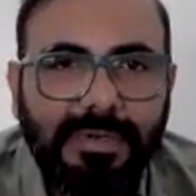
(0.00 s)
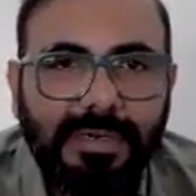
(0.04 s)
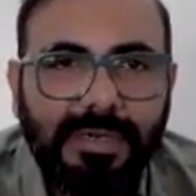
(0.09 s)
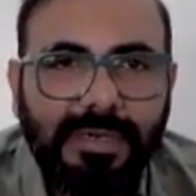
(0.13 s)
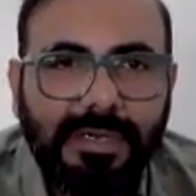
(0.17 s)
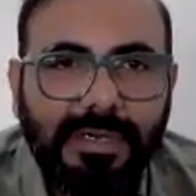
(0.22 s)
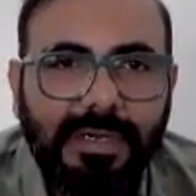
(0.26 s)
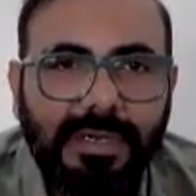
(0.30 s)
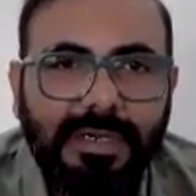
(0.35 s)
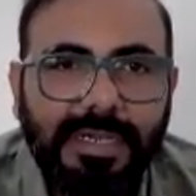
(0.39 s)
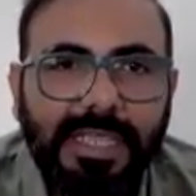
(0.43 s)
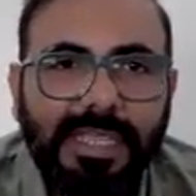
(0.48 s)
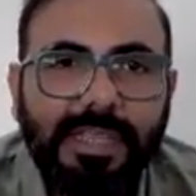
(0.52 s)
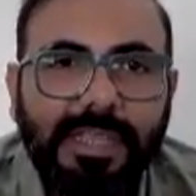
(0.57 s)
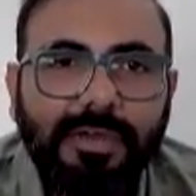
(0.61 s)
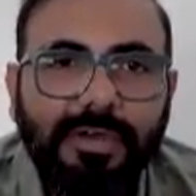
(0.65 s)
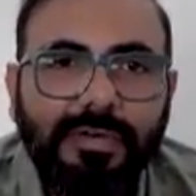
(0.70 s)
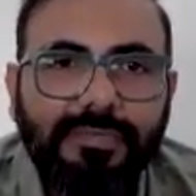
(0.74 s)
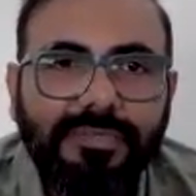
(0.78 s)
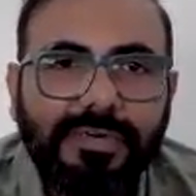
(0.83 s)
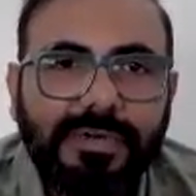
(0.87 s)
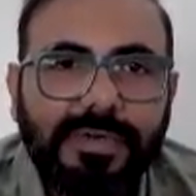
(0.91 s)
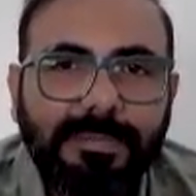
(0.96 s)
A day
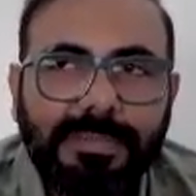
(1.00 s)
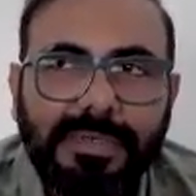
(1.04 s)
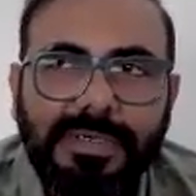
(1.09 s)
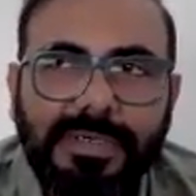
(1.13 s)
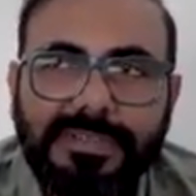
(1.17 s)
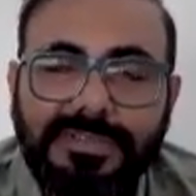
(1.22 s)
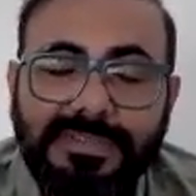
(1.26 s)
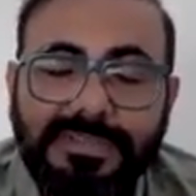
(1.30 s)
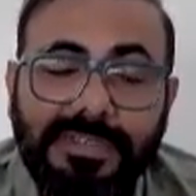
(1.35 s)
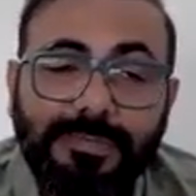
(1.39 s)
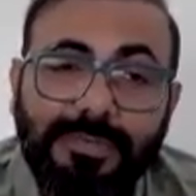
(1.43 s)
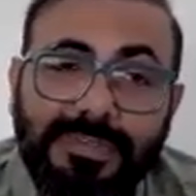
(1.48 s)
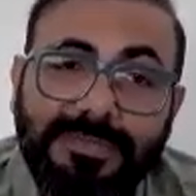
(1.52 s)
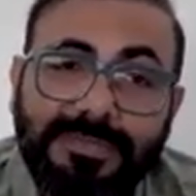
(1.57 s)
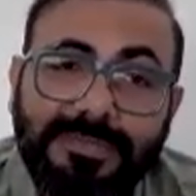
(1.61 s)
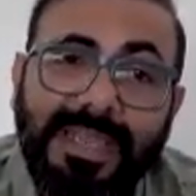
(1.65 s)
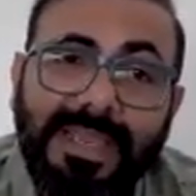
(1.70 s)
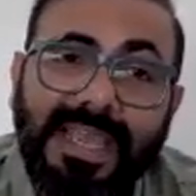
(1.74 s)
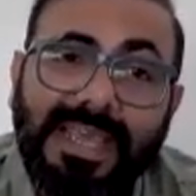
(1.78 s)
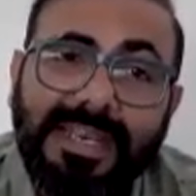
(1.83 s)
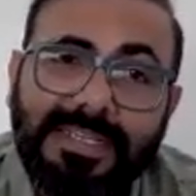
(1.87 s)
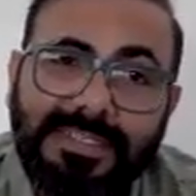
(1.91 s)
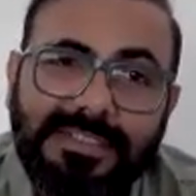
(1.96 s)
of a person who is
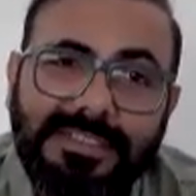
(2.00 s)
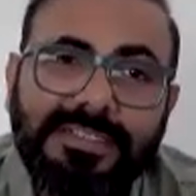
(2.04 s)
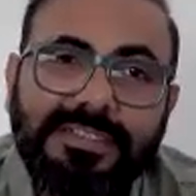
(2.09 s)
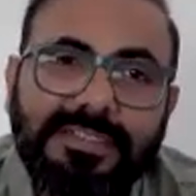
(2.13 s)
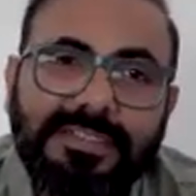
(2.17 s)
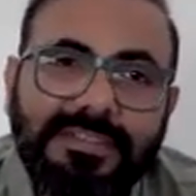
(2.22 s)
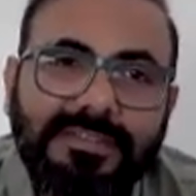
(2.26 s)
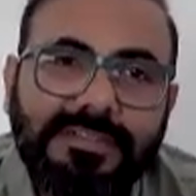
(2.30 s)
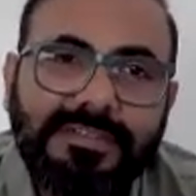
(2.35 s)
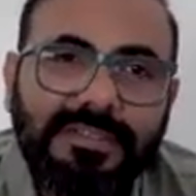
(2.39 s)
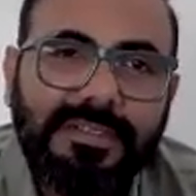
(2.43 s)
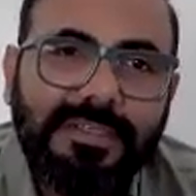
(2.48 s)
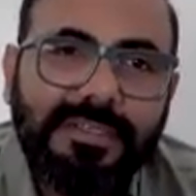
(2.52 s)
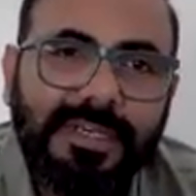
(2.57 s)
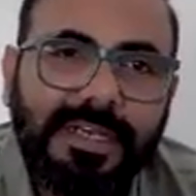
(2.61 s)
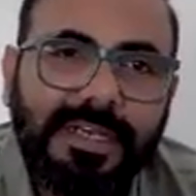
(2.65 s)
managing this,